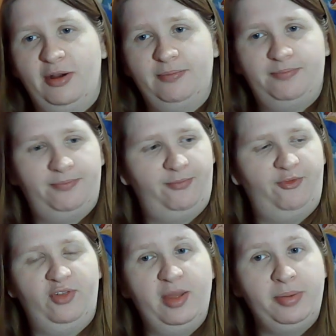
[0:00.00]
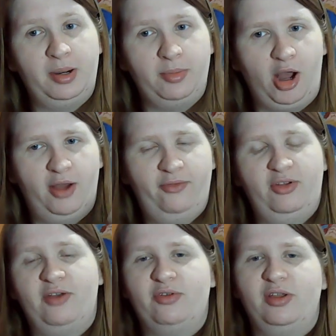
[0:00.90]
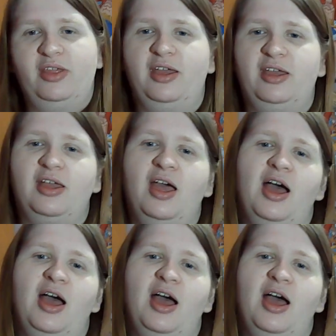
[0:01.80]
know, flipping them off and everything.